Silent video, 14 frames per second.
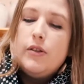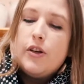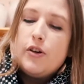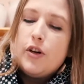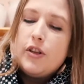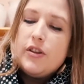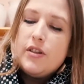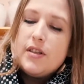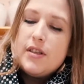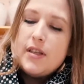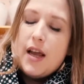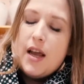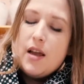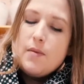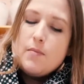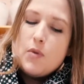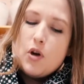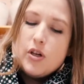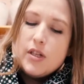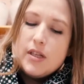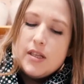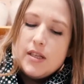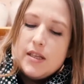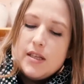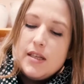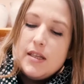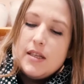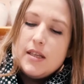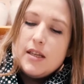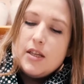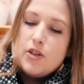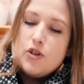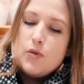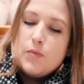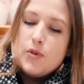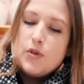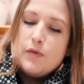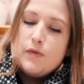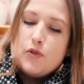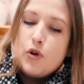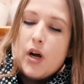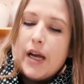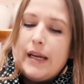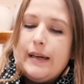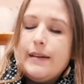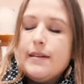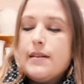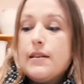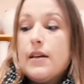They're not the same consistency in terms of dryness,